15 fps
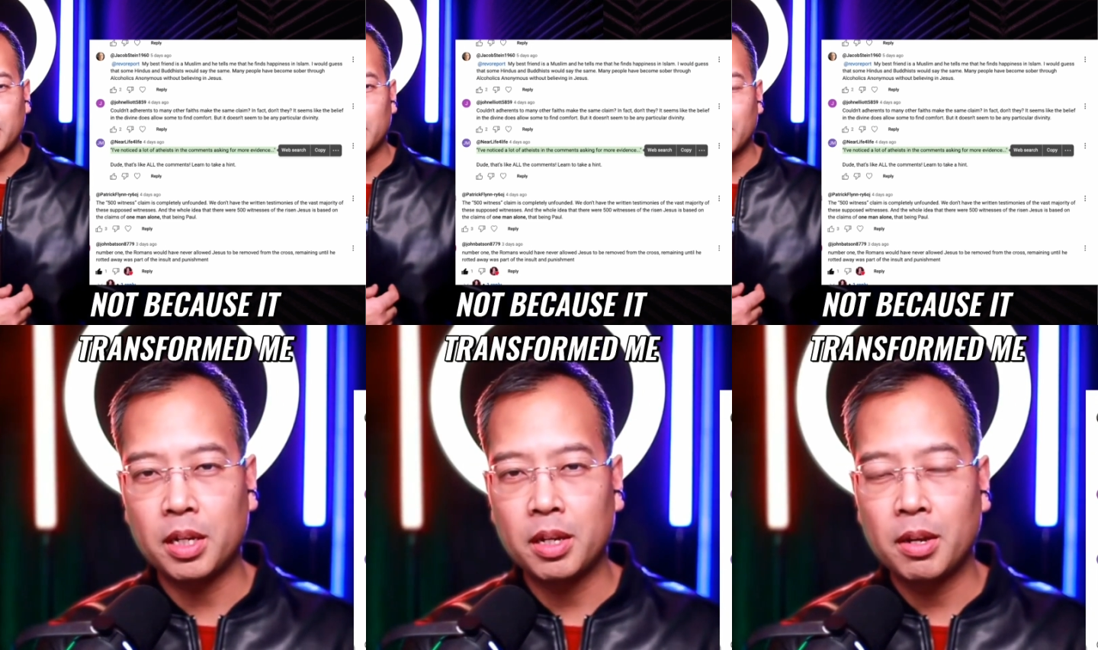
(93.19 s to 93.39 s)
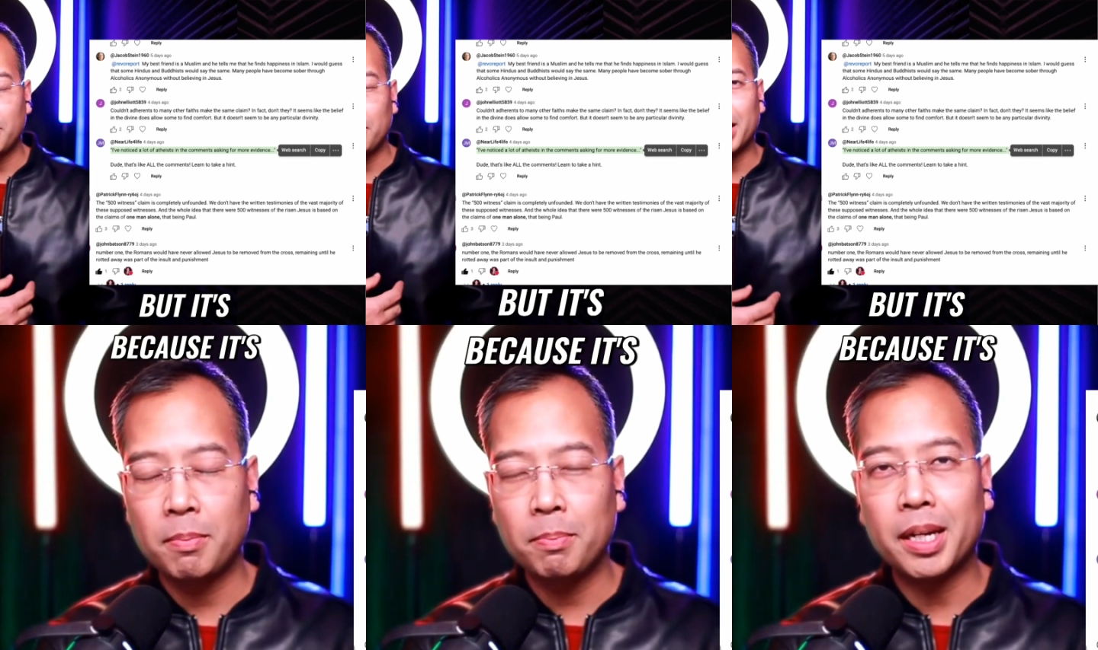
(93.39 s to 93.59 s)

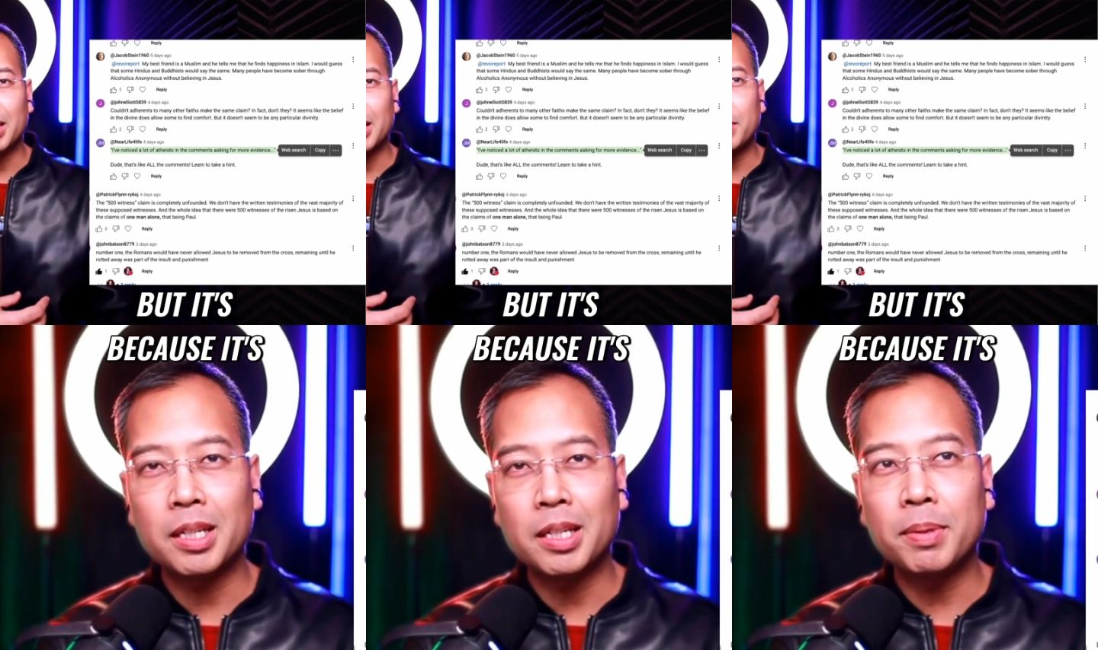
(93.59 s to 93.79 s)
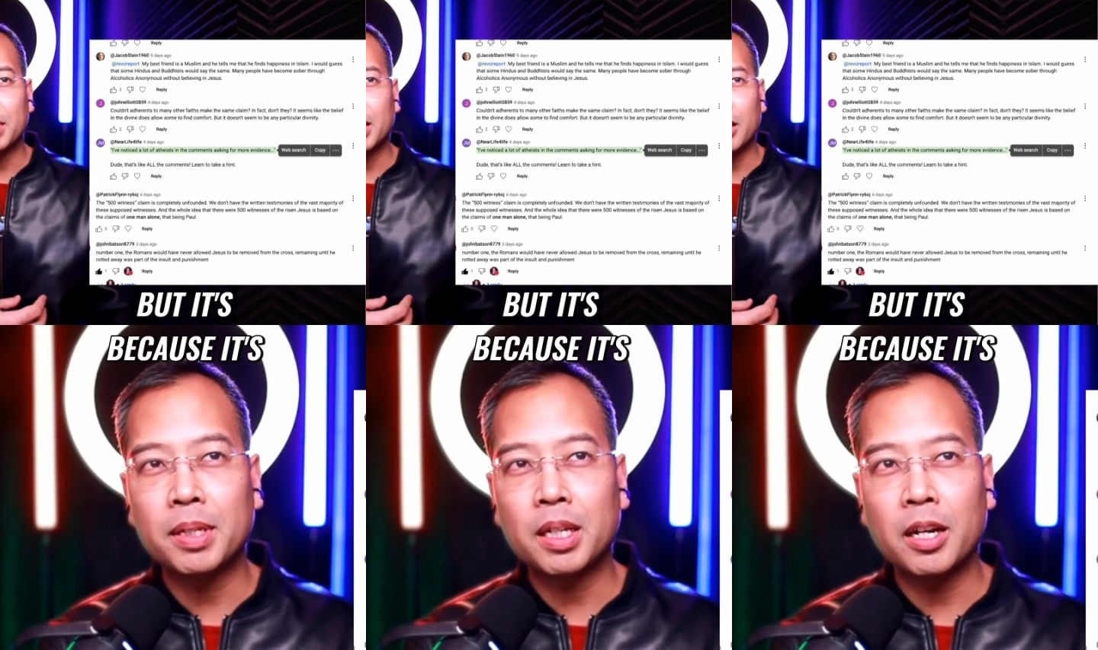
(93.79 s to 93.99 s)
but it's
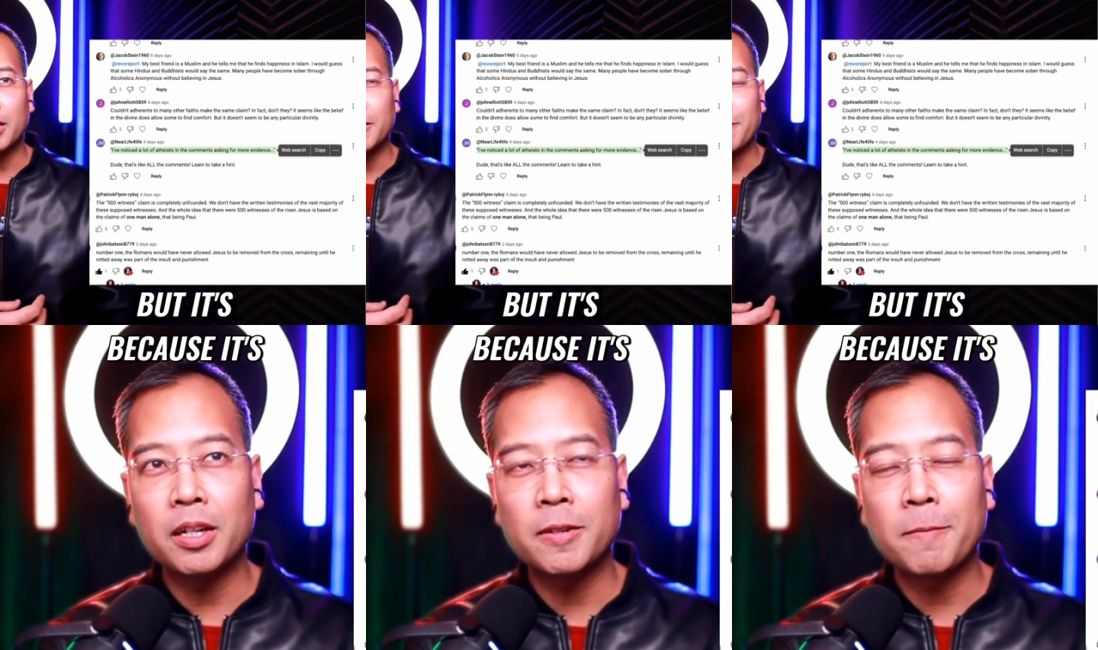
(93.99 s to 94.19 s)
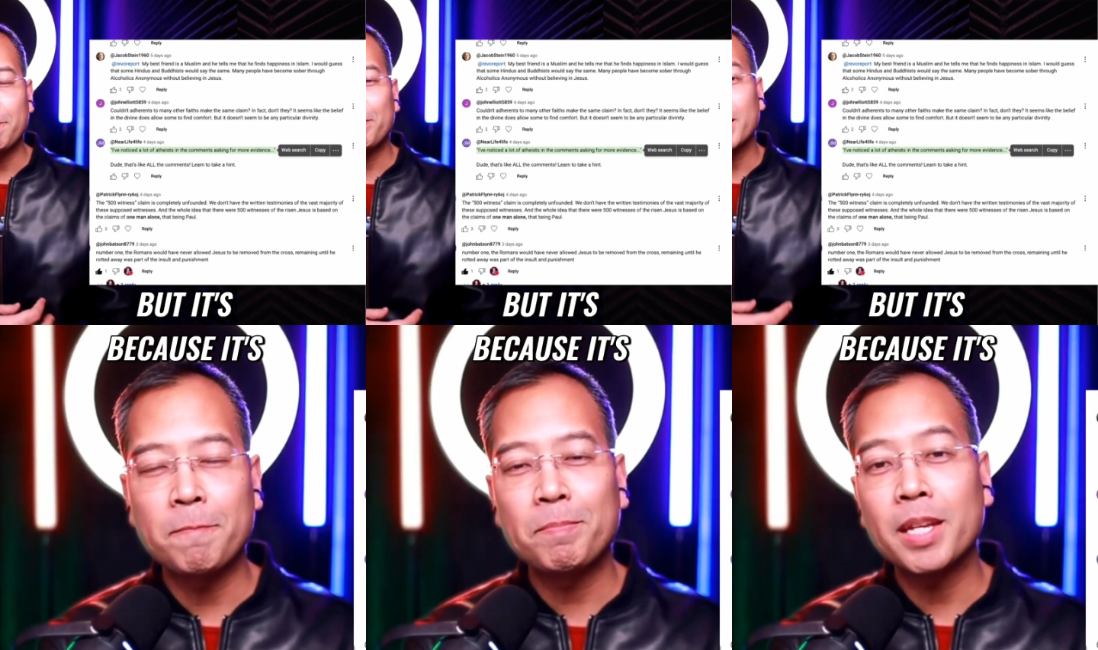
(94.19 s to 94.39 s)
because
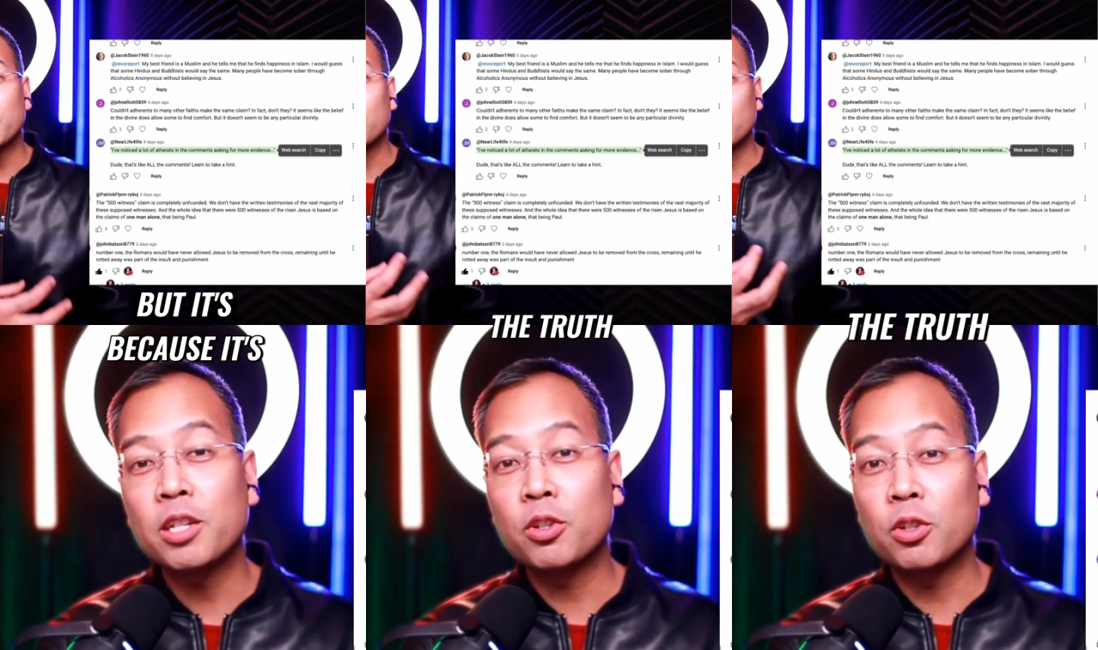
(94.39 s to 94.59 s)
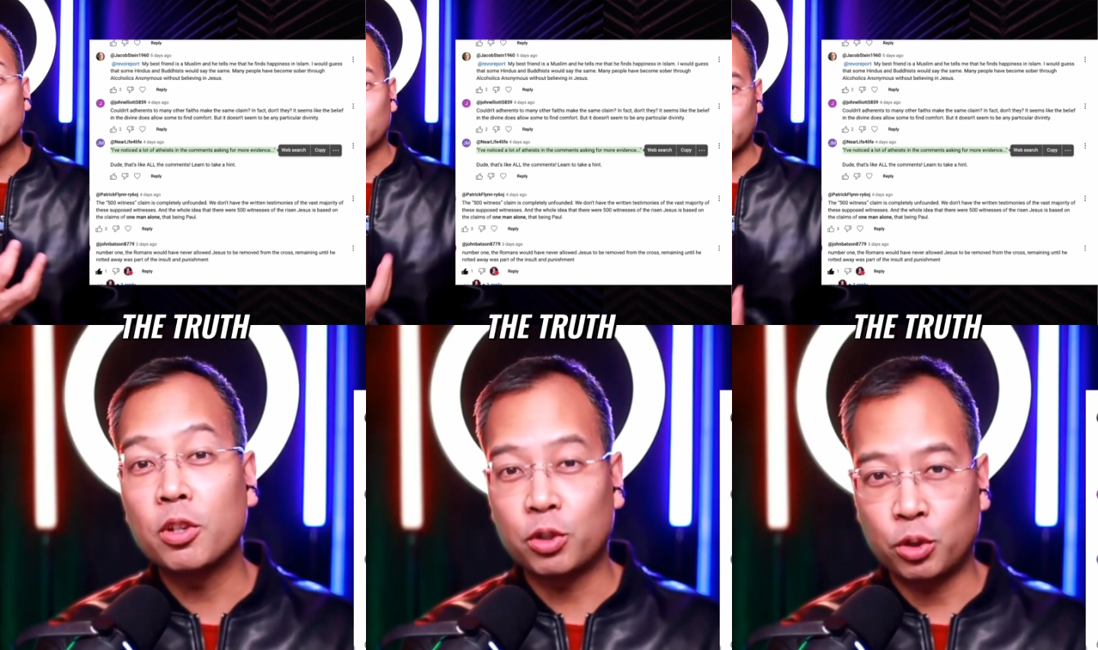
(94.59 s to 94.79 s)
it's the
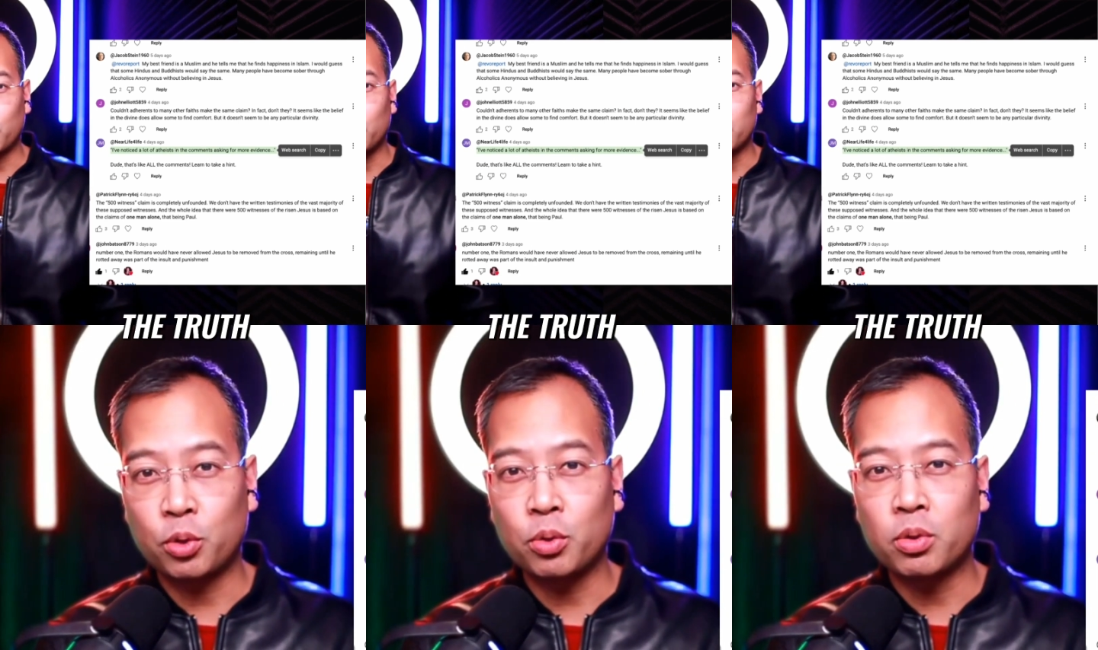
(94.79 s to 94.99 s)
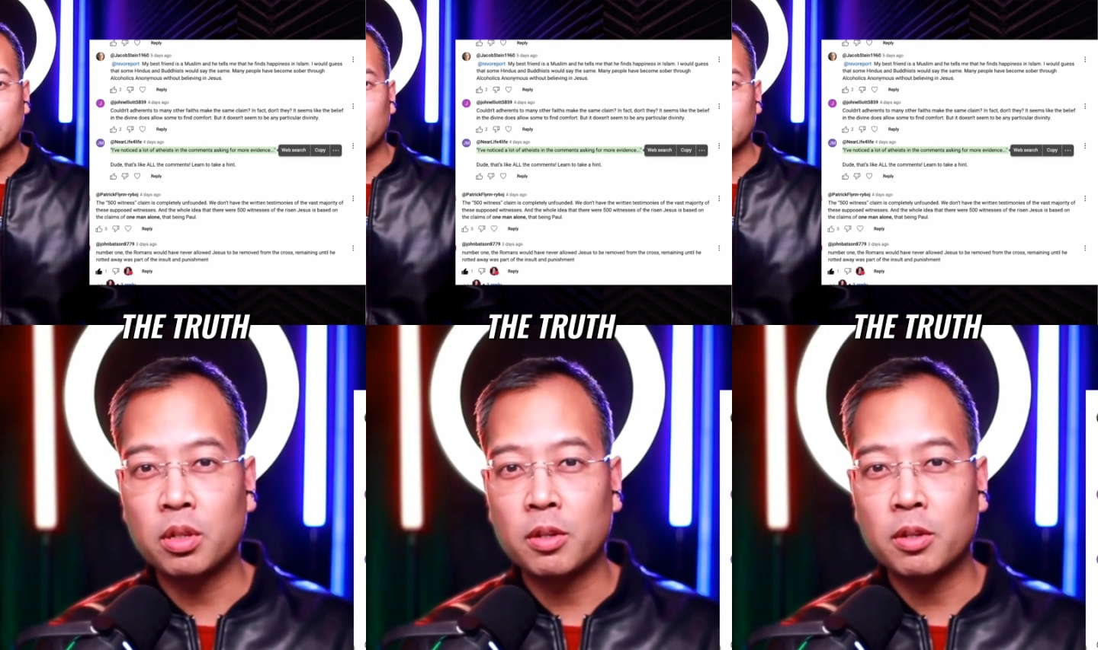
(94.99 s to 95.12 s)
truth.